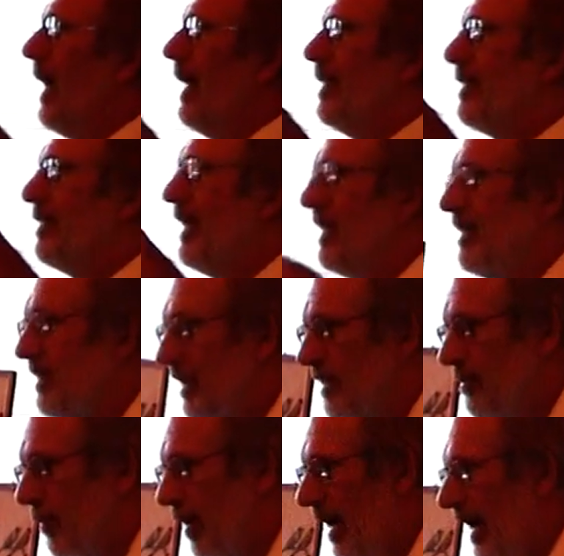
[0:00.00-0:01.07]
And this
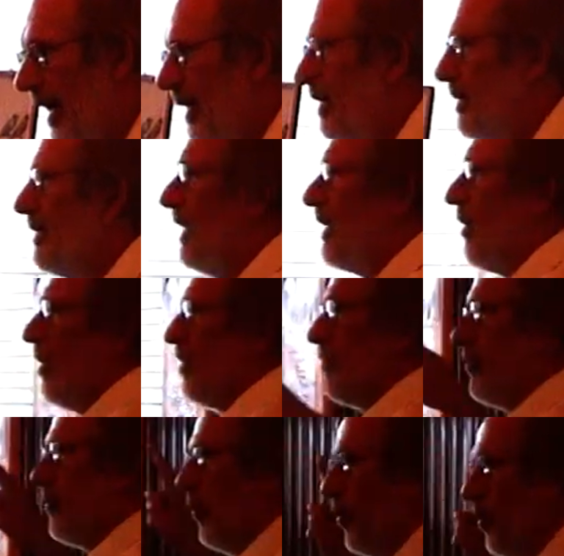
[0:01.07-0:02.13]
is why there are
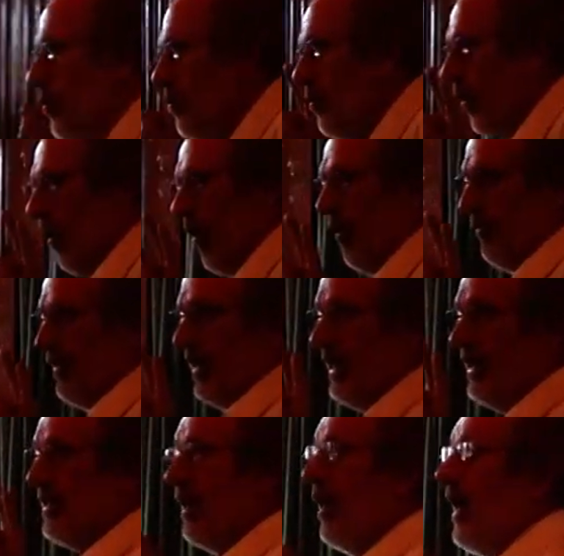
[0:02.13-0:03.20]
2 of these